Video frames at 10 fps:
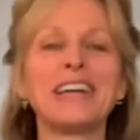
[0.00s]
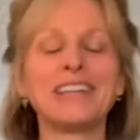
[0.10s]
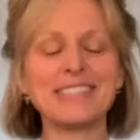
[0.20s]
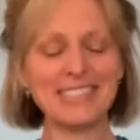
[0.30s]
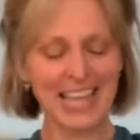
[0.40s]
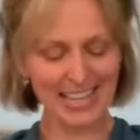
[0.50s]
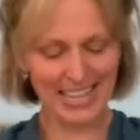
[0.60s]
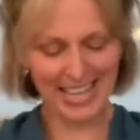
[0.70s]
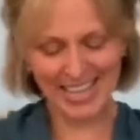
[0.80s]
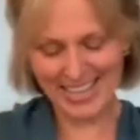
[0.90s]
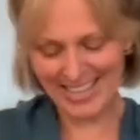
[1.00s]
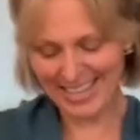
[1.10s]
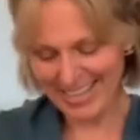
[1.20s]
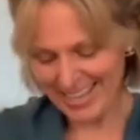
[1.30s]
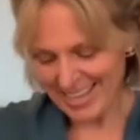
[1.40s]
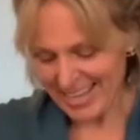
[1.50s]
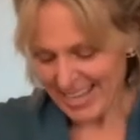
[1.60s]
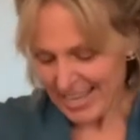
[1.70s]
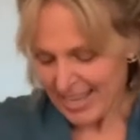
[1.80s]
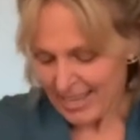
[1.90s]
standing
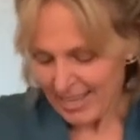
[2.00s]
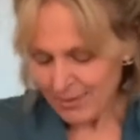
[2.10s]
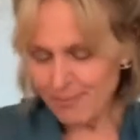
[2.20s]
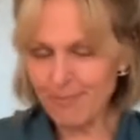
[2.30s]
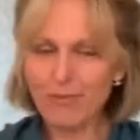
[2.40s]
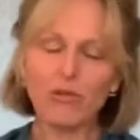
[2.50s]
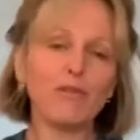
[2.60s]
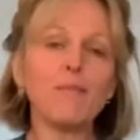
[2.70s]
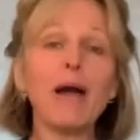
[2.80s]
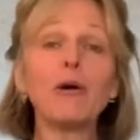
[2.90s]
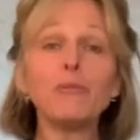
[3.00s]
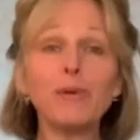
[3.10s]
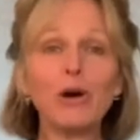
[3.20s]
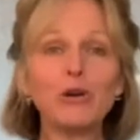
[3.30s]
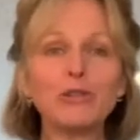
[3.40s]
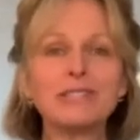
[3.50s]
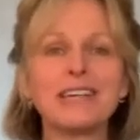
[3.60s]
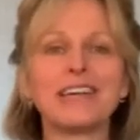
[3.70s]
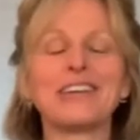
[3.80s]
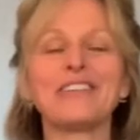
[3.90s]
in sort of a mountain pose,
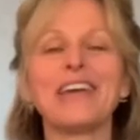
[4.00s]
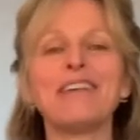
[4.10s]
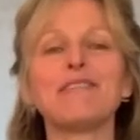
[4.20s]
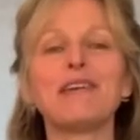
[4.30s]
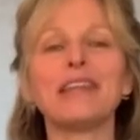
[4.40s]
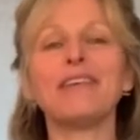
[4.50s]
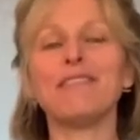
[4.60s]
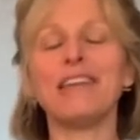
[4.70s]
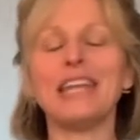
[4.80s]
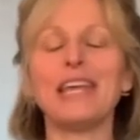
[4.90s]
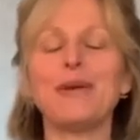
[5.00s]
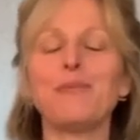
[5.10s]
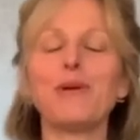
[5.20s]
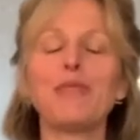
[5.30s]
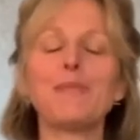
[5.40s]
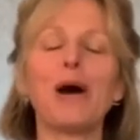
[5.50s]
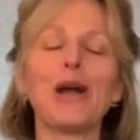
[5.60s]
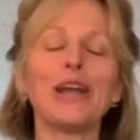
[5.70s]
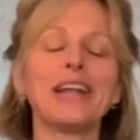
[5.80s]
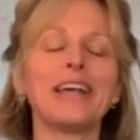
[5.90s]
right? Feet hip width
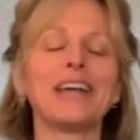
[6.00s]
apart.